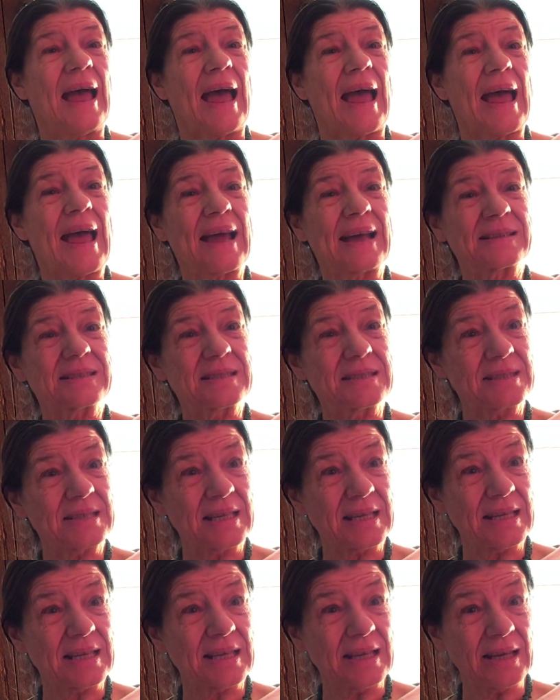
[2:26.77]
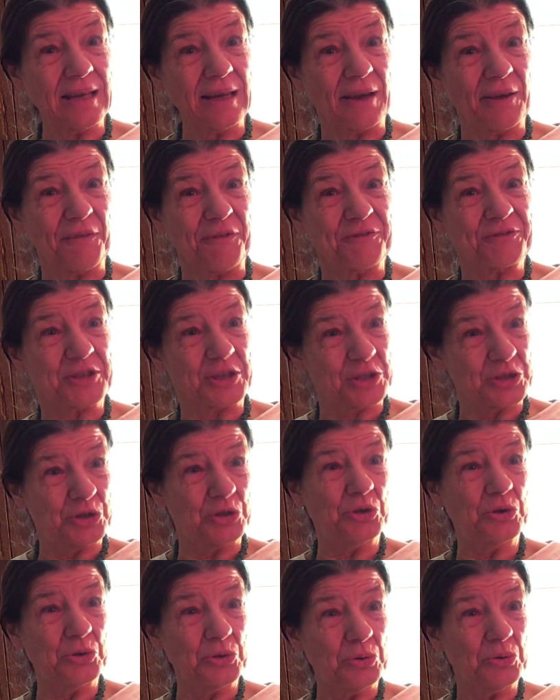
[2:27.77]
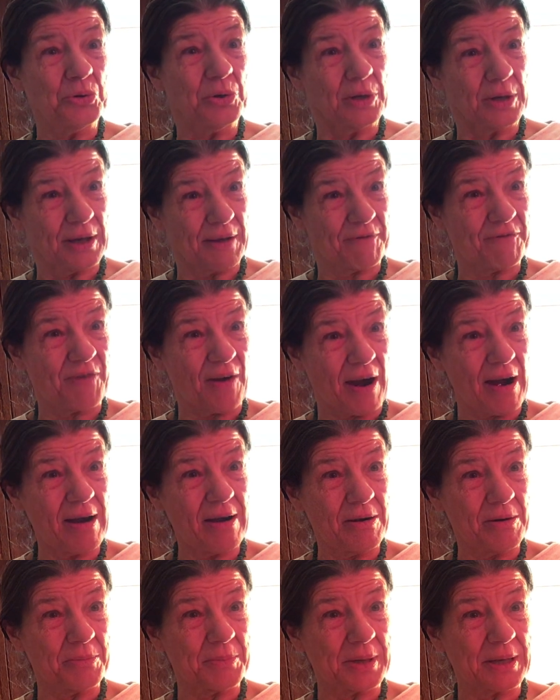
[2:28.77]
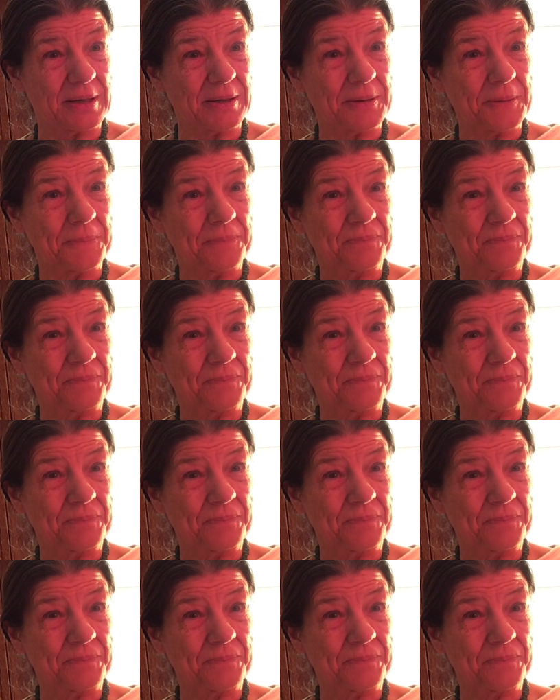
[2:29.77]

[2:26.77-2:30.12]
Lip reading: and see if the new environment